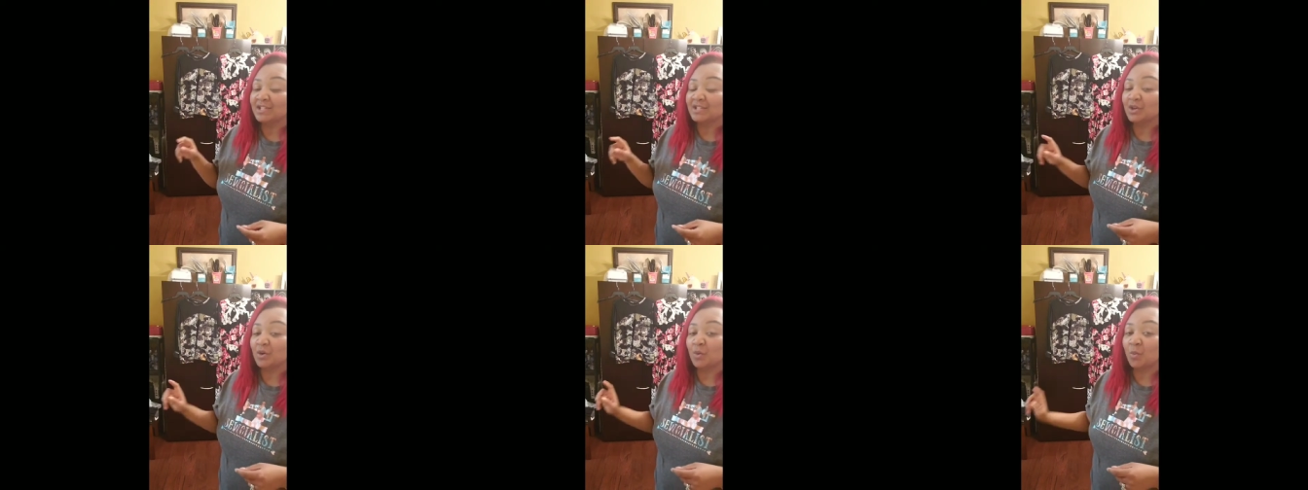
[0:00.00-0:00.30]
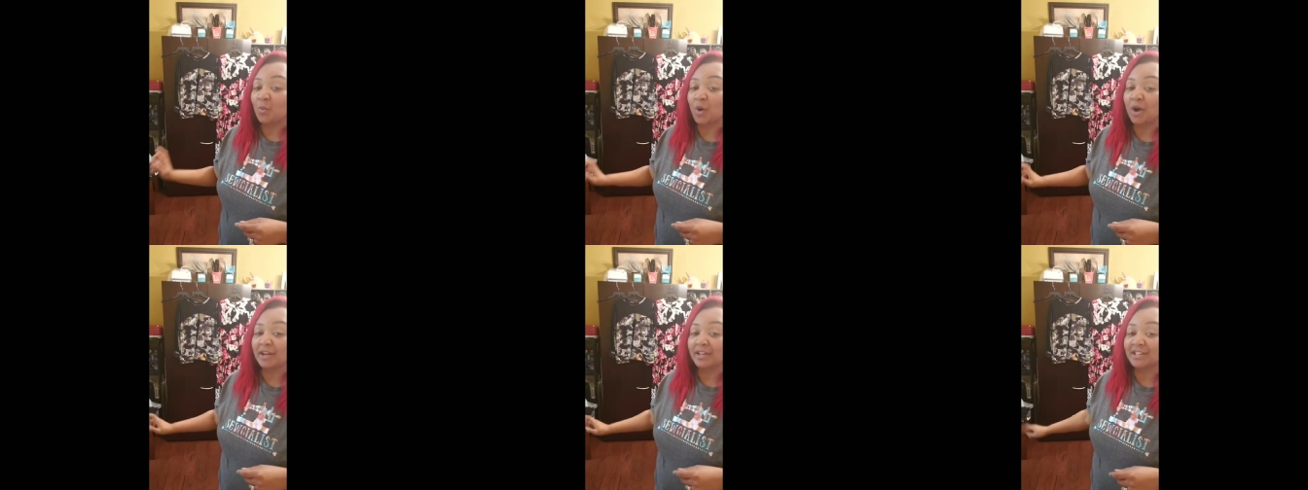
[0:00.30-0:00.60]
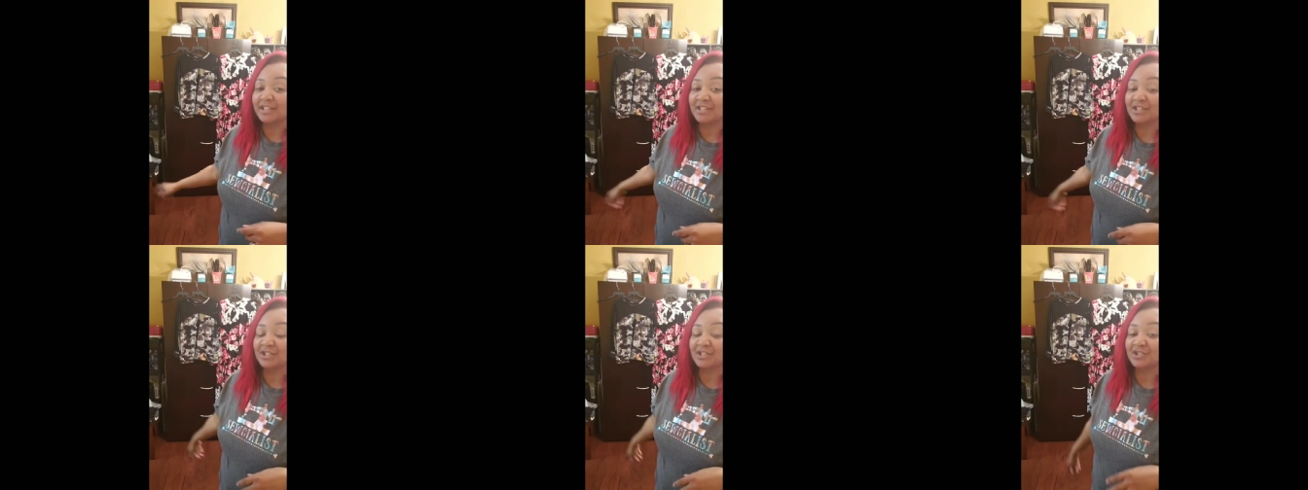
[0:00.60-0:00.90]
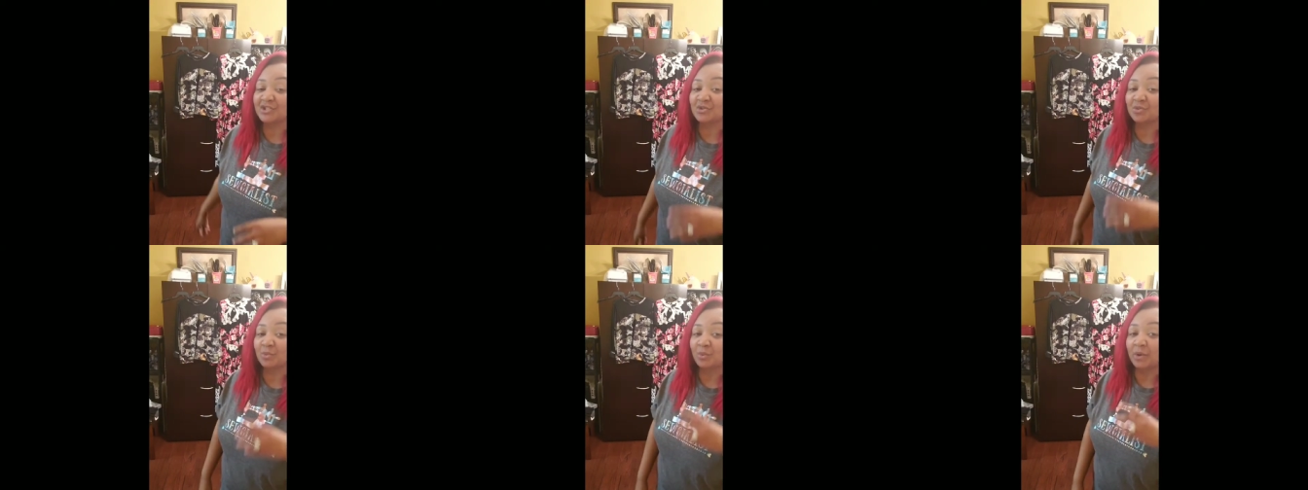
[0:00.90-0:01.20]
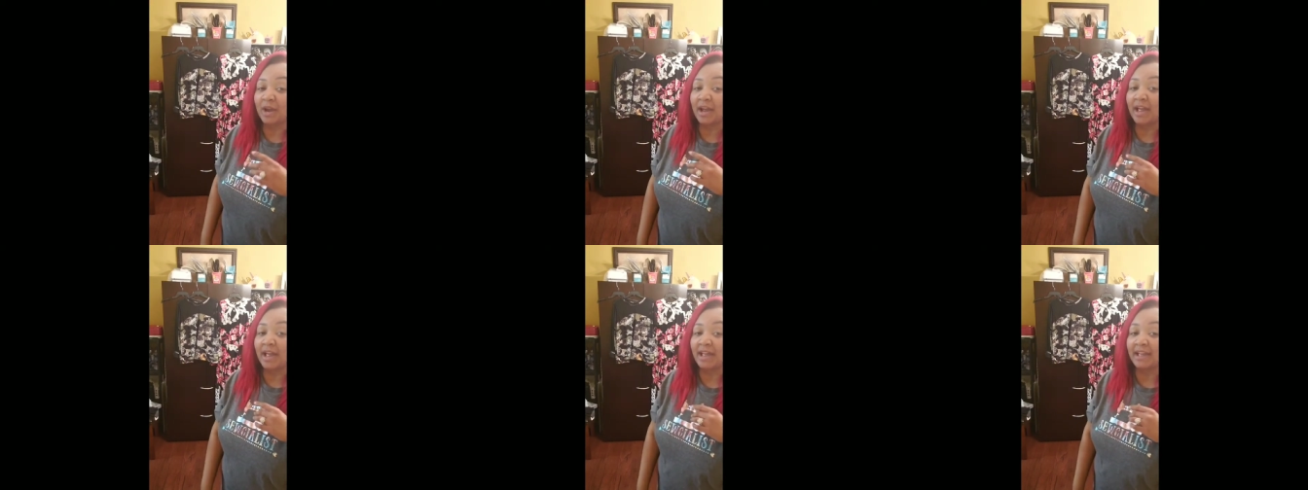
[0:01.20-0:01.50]
So one is a
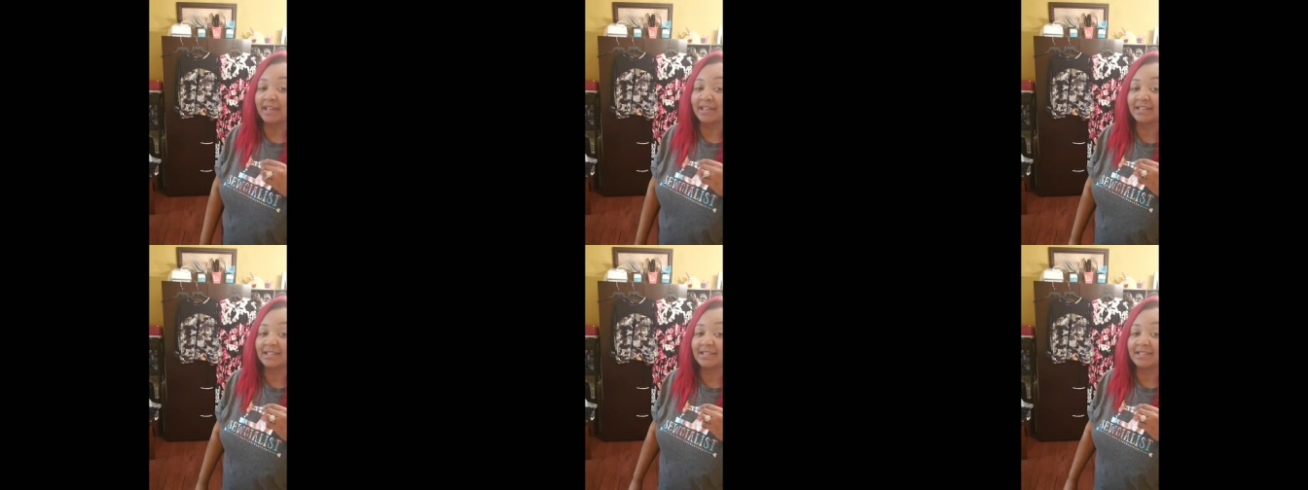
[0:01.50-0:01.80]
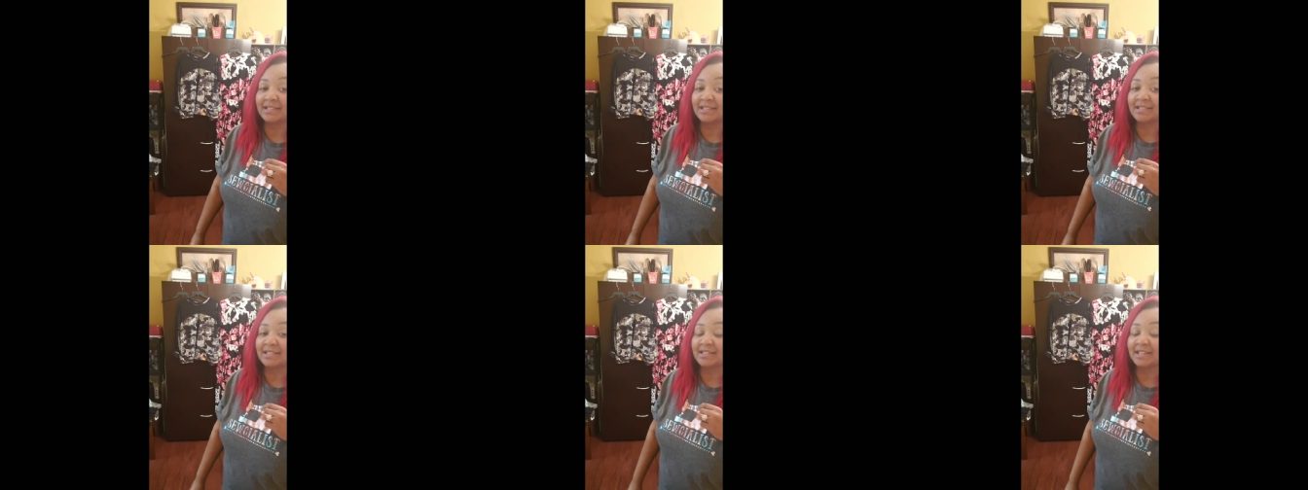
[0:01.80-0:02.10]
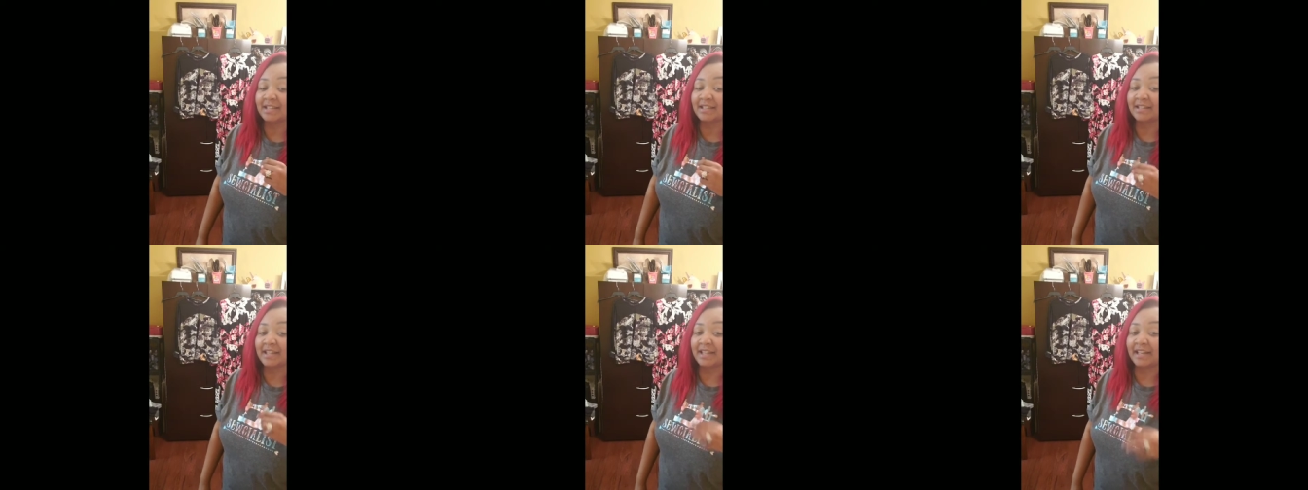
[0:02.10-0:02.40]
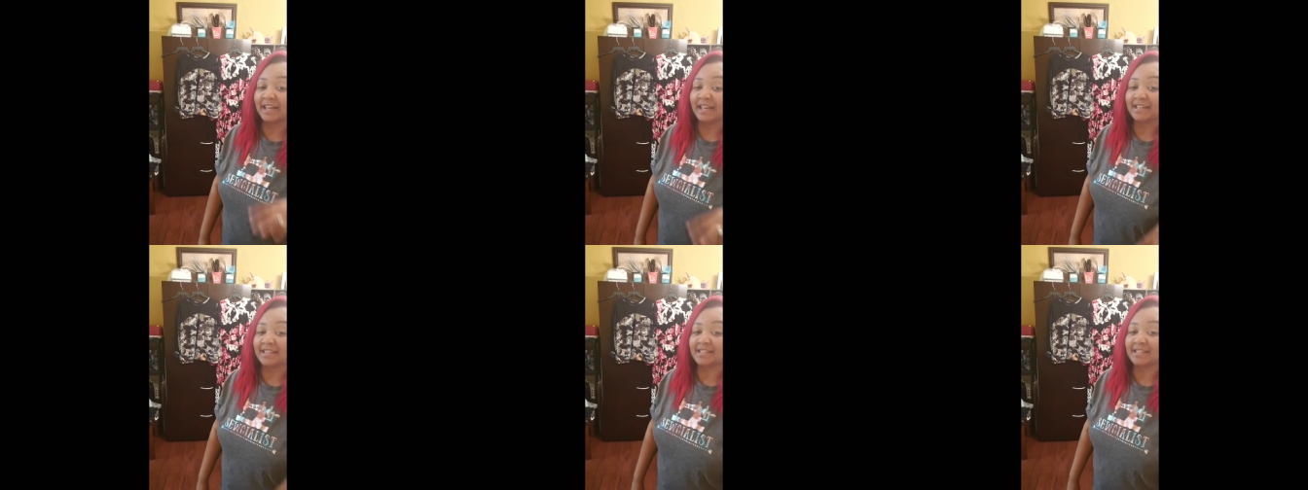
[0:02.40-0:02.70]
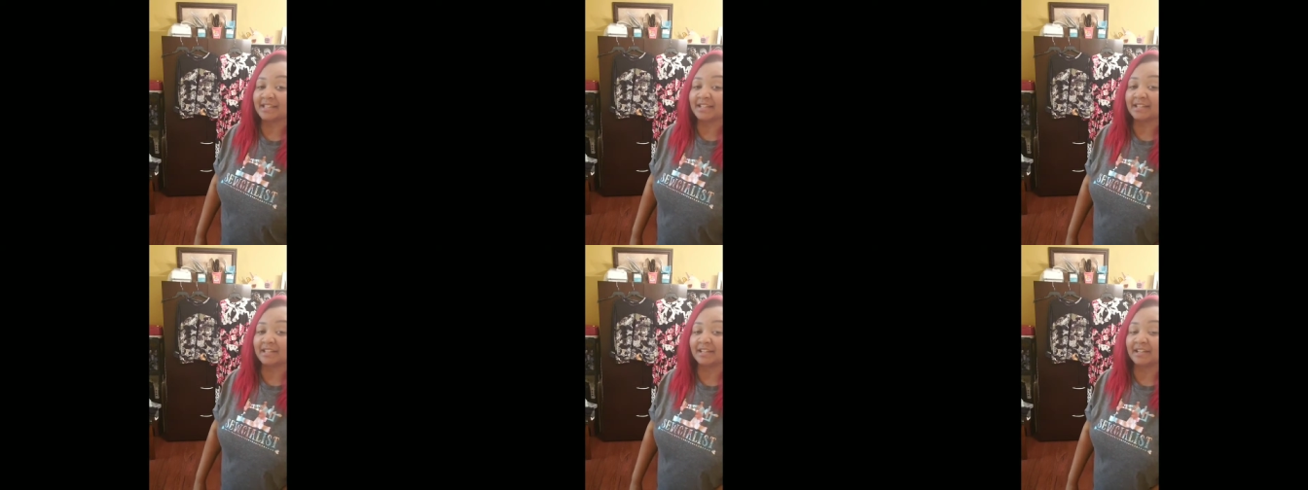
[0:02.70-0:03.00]
dress that has
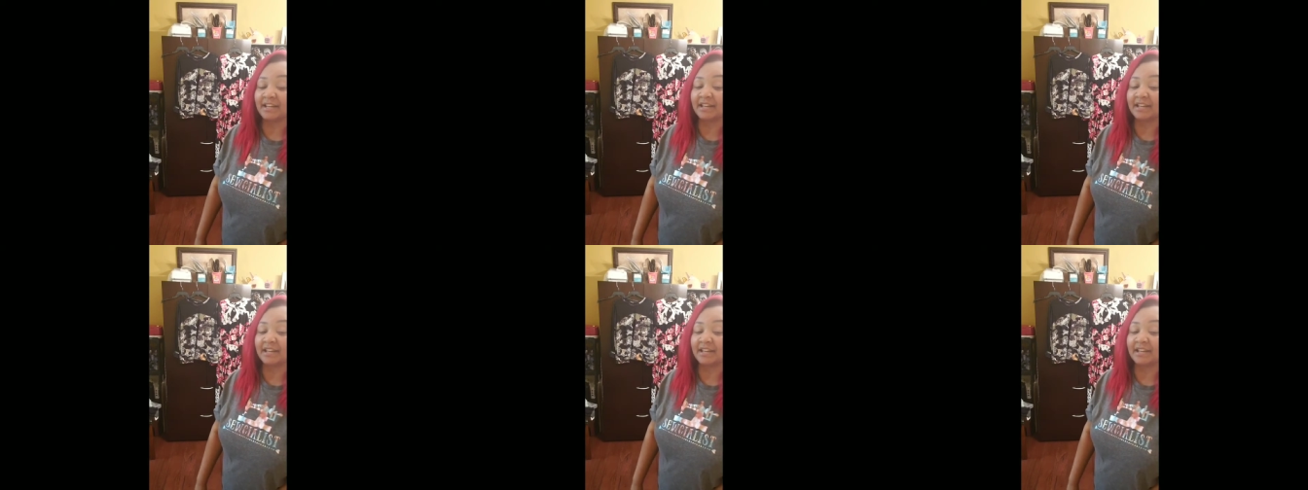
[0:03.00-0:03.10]
a